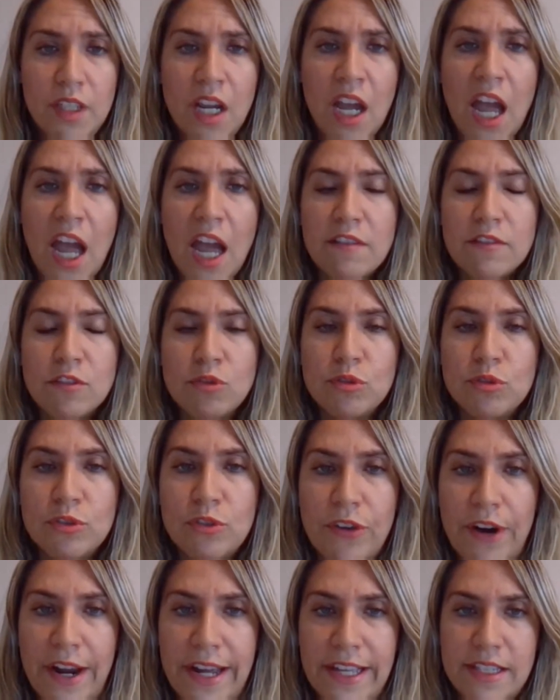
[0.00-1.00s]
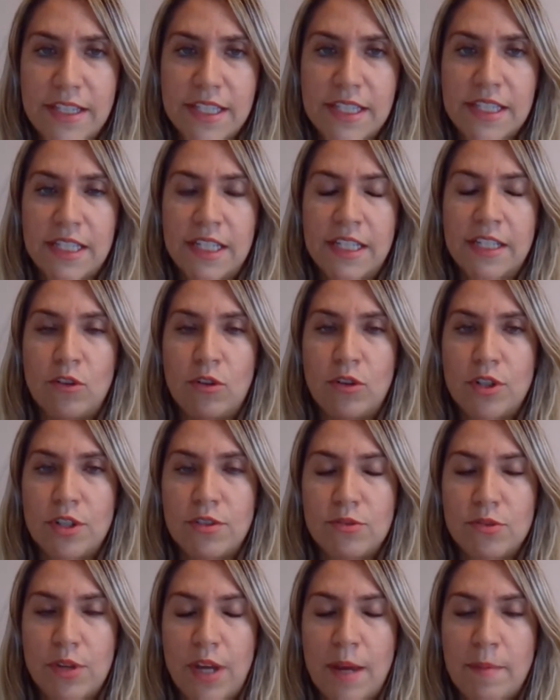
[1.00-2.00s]
have good grades in
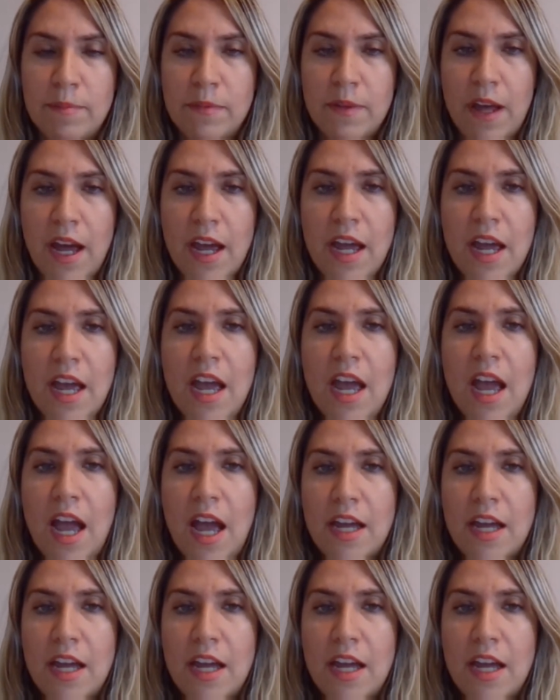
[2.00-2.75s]
order to apply,